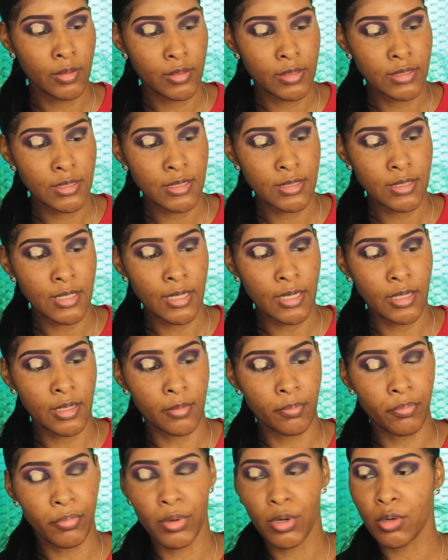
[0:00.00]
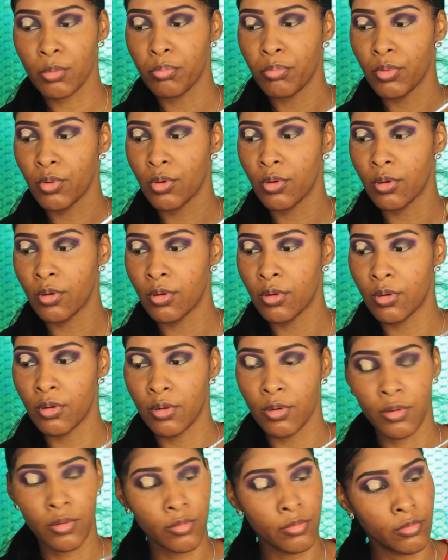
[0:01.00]
this is like a
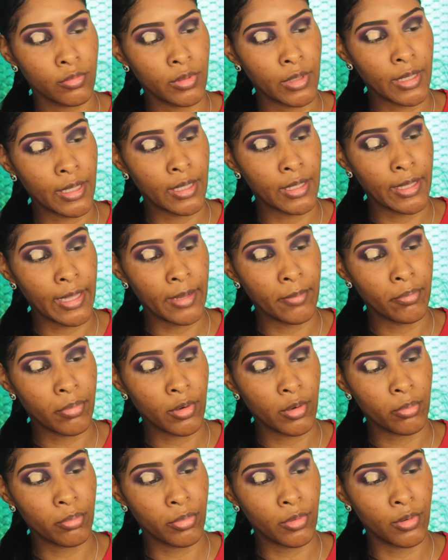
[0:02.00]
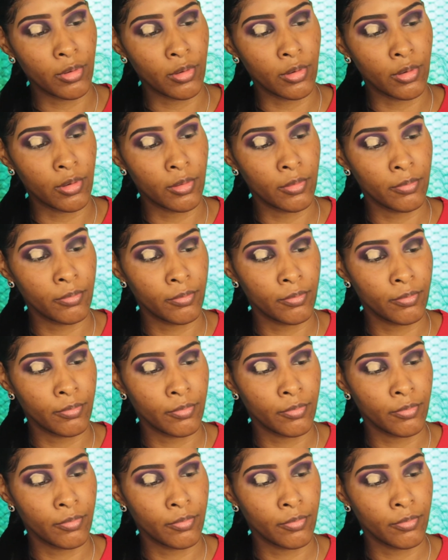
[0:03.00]
purple, like a light purple.